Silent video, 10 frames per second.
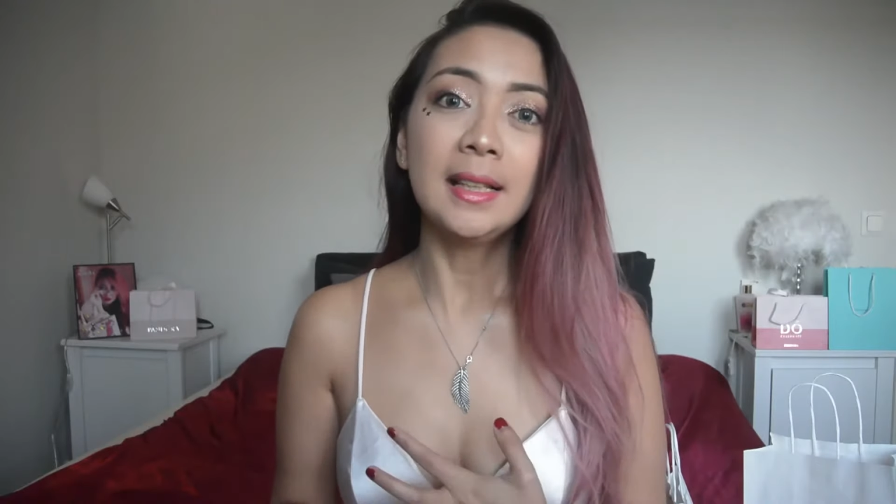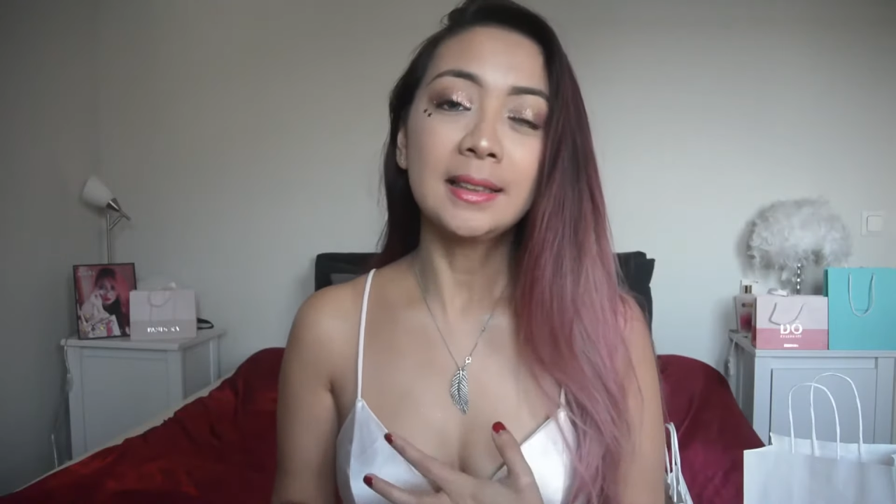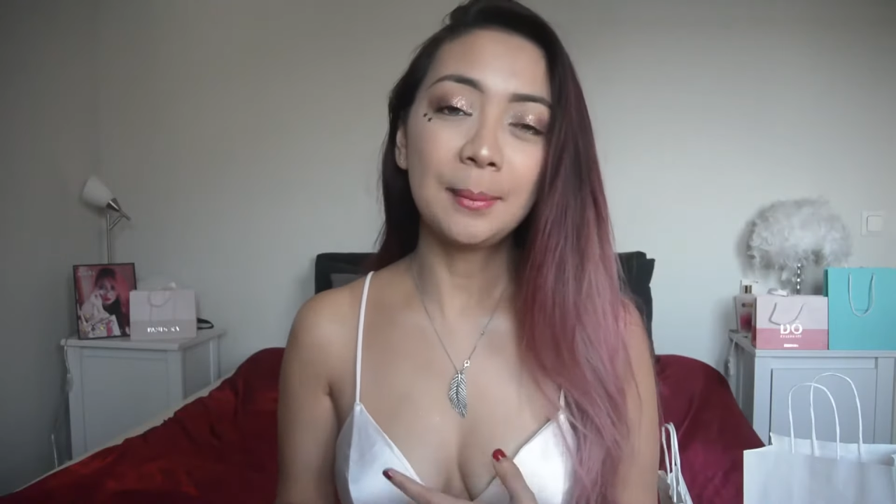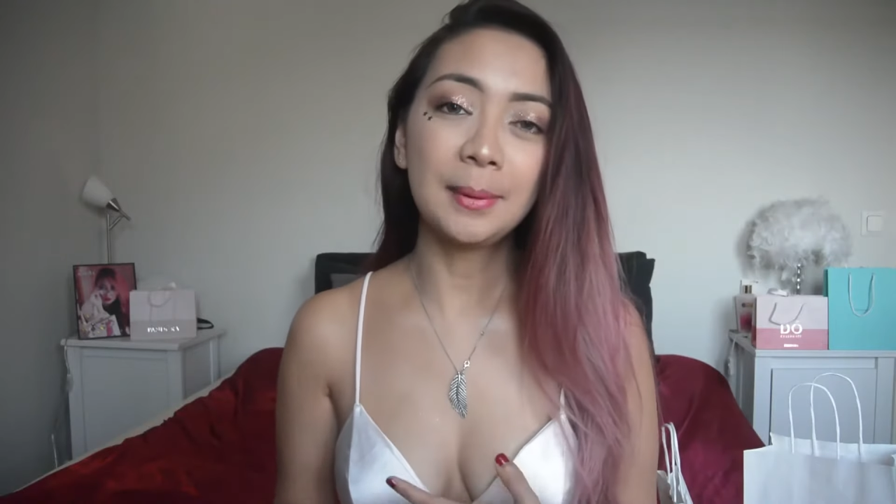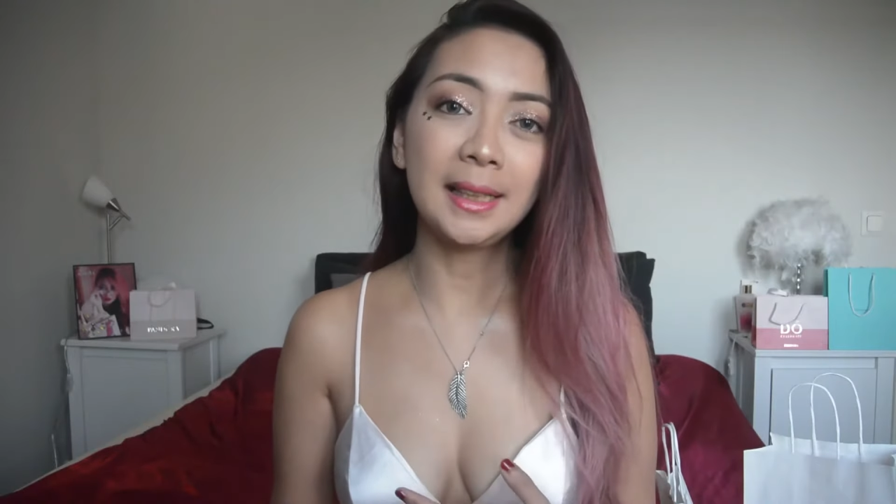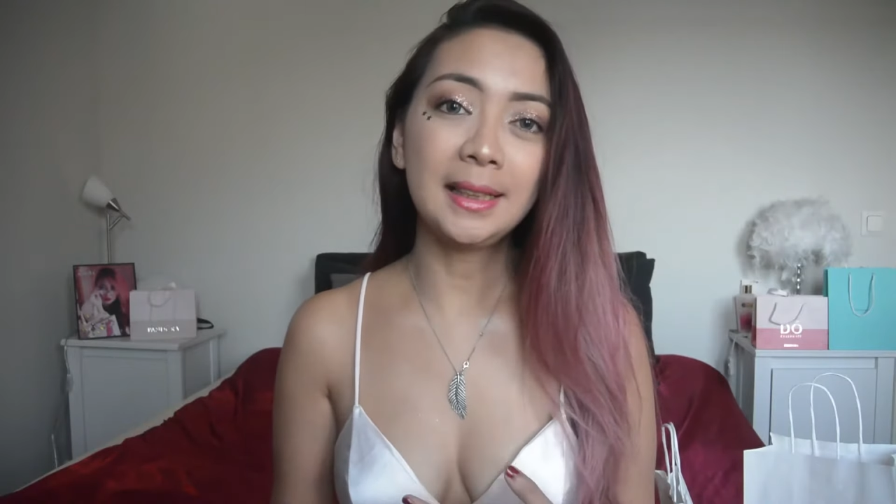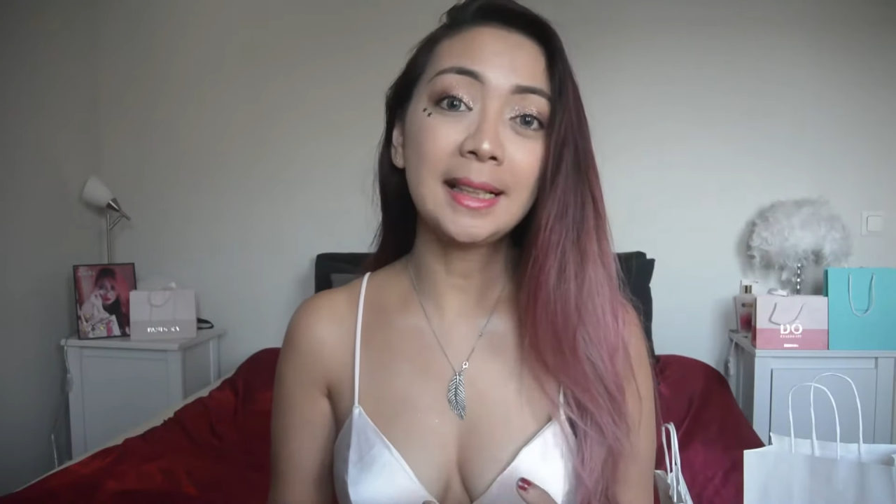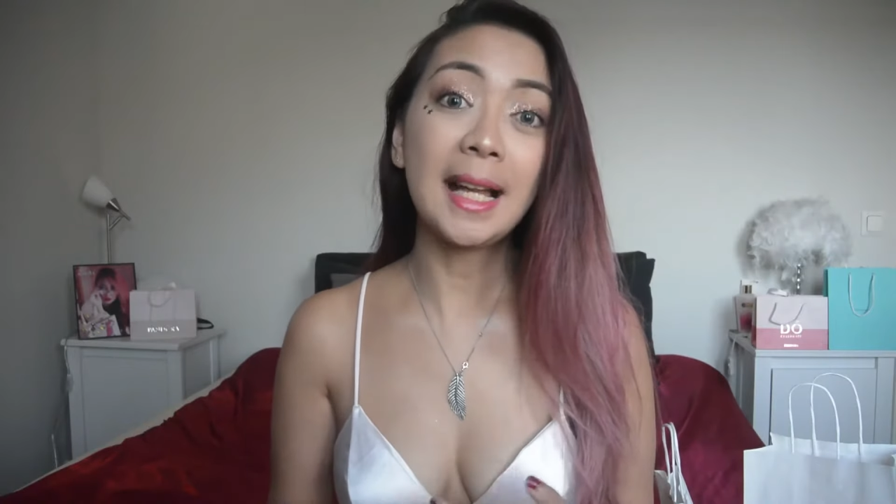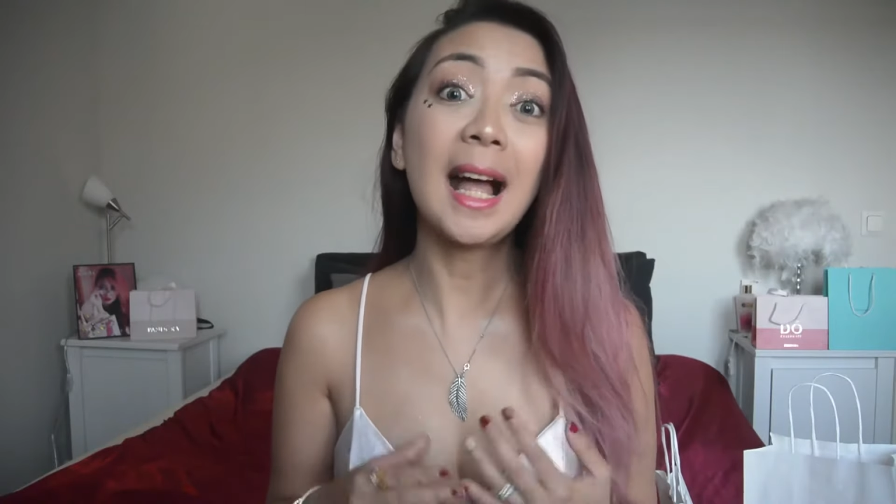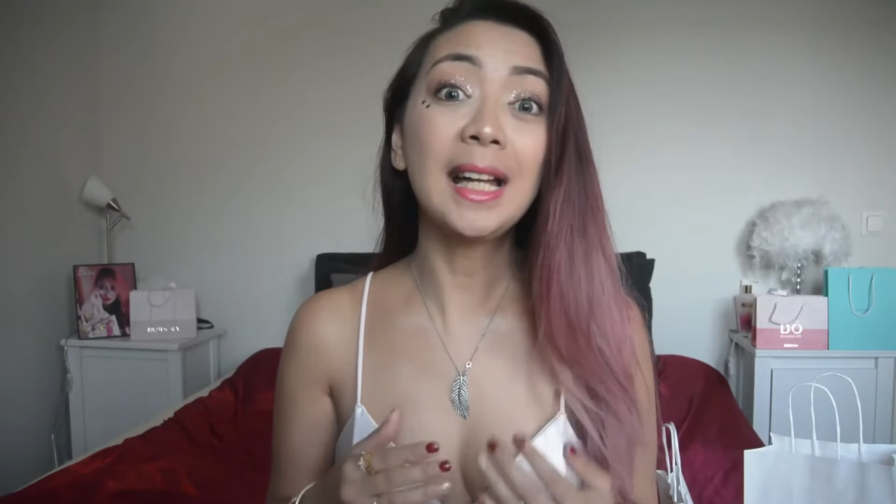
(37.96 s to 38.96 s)
something
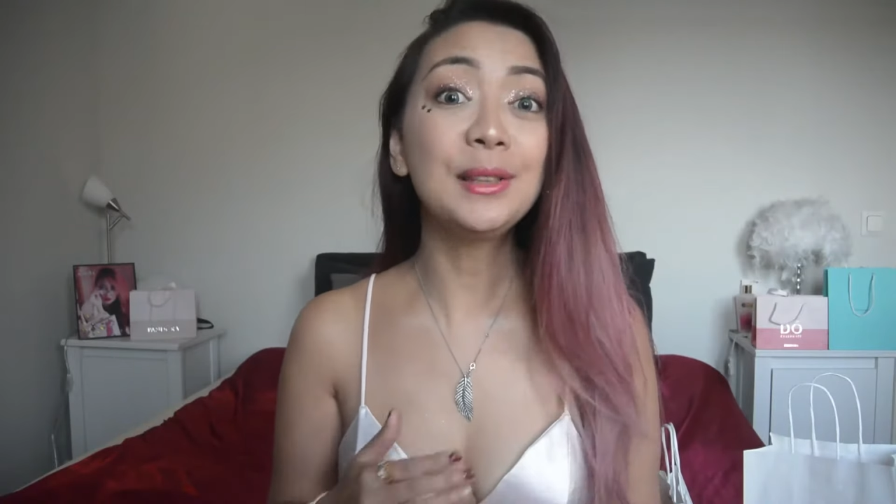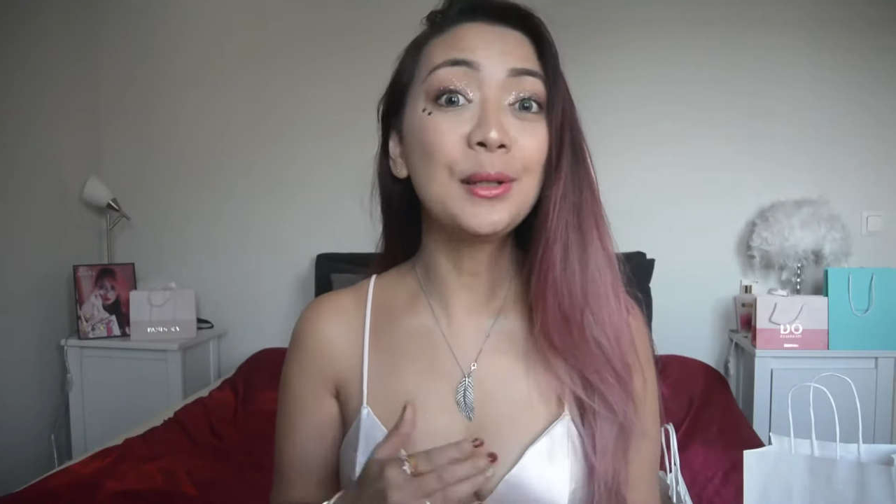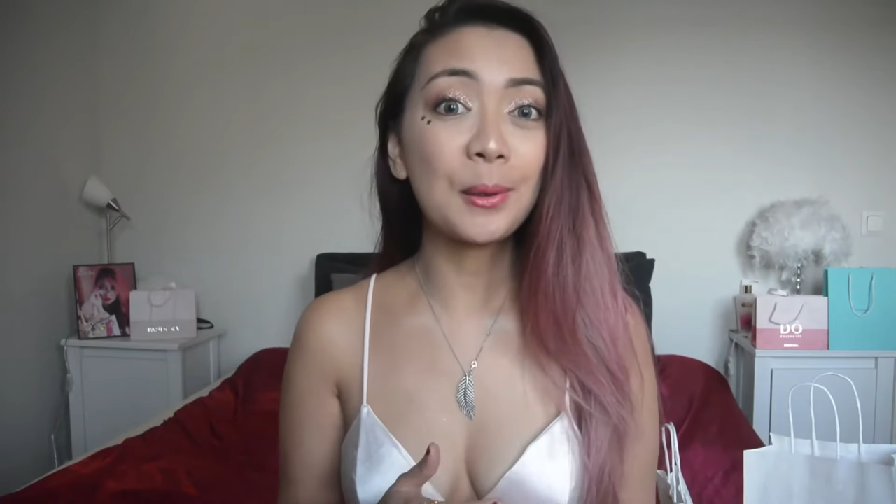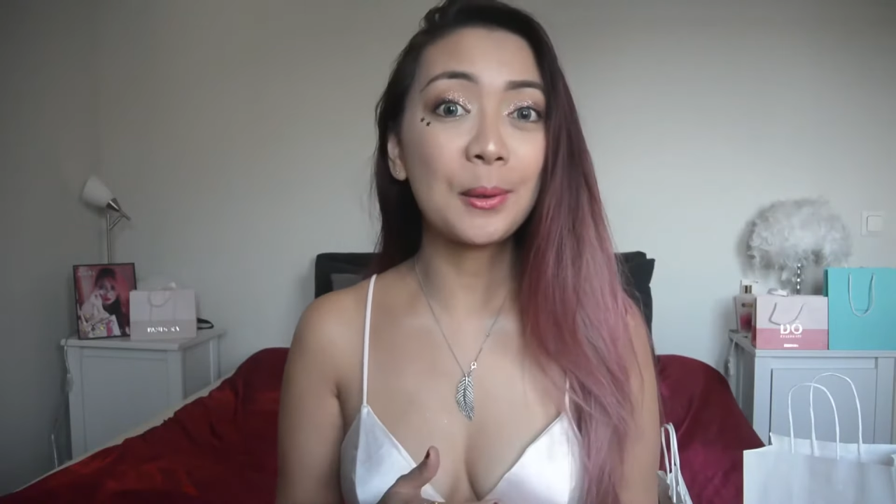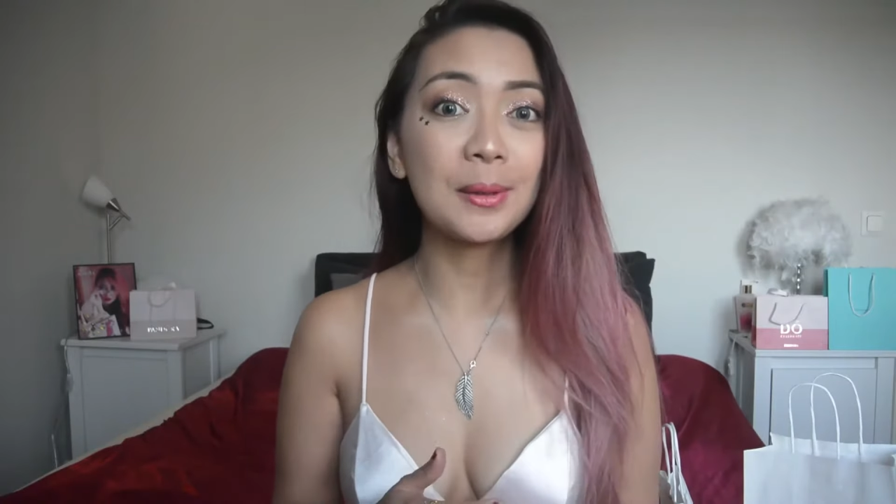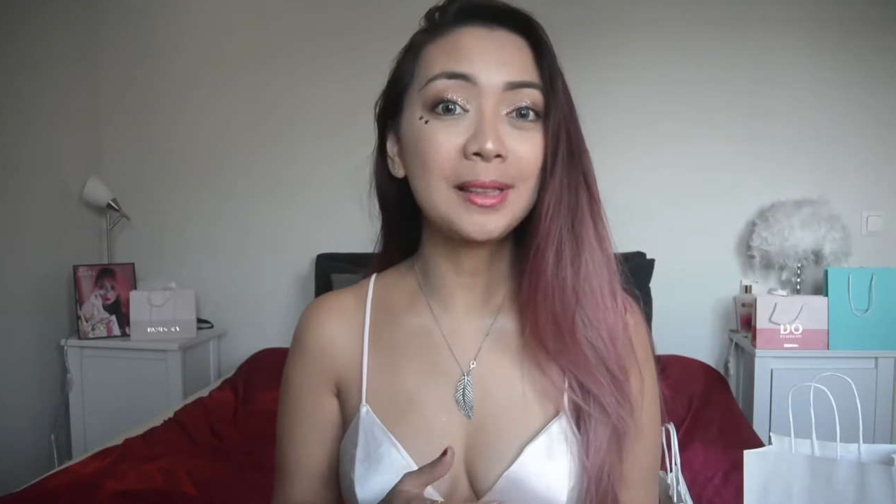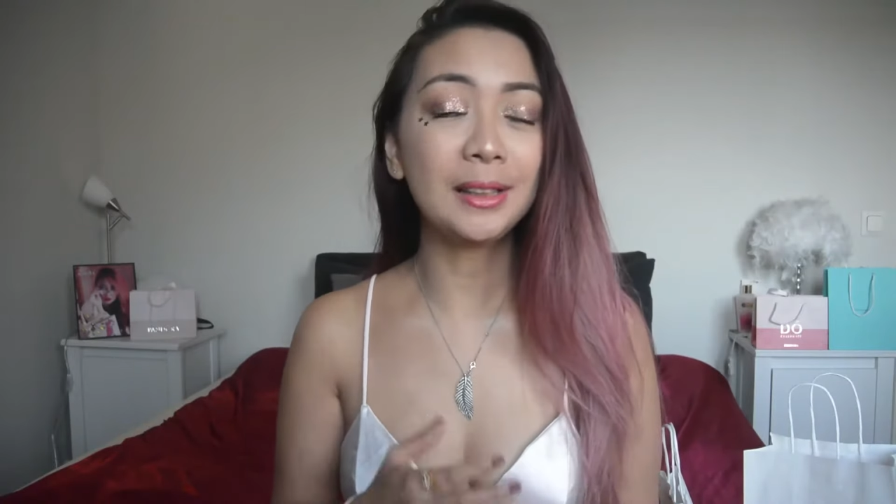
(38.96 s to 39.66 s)
that I know